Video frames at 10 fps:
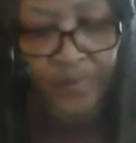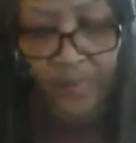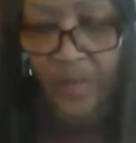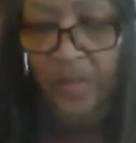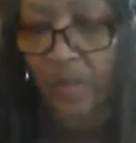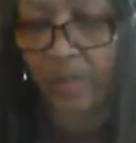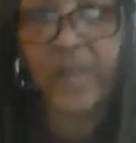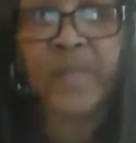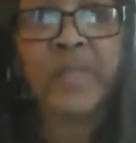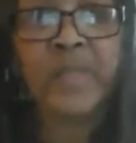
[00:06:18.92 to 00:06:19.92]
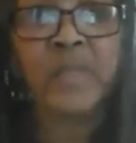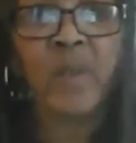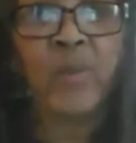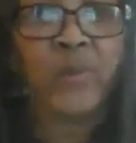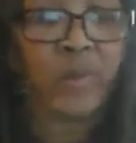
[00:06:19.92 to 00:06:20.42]
you know, you
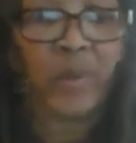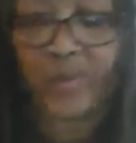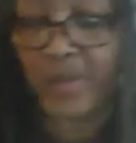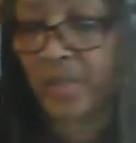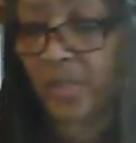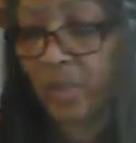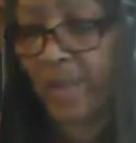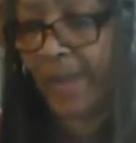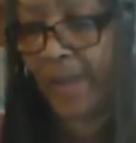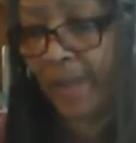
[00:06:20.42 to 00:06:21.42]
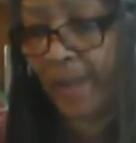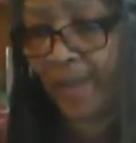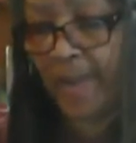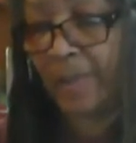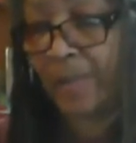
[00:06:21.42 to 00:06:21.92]
don't throw things away.
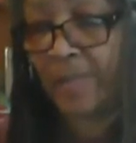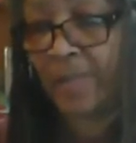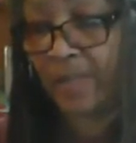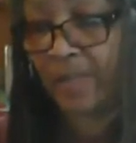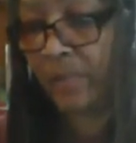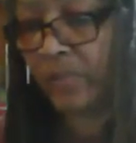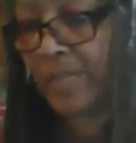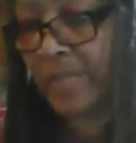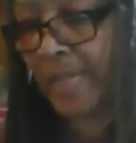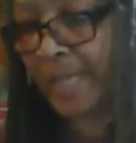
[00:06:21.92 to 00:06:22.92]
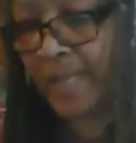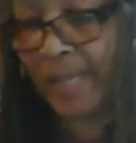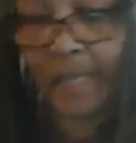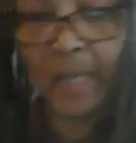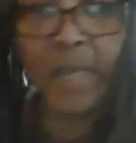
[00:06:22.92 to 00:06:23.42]
And I believe in
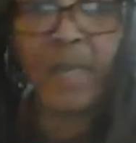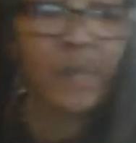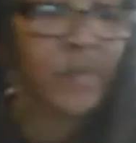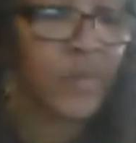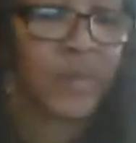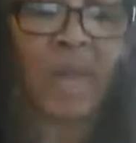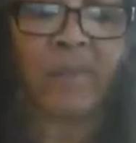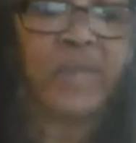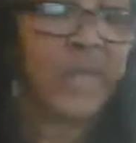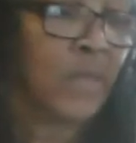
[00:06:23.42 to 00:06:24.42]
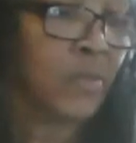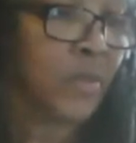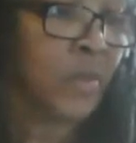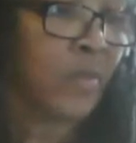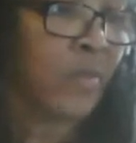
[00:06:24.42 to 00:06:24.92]
recycling. I recycle
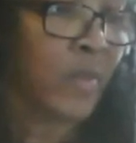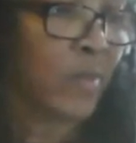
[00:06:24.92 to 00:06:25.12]
to the fifth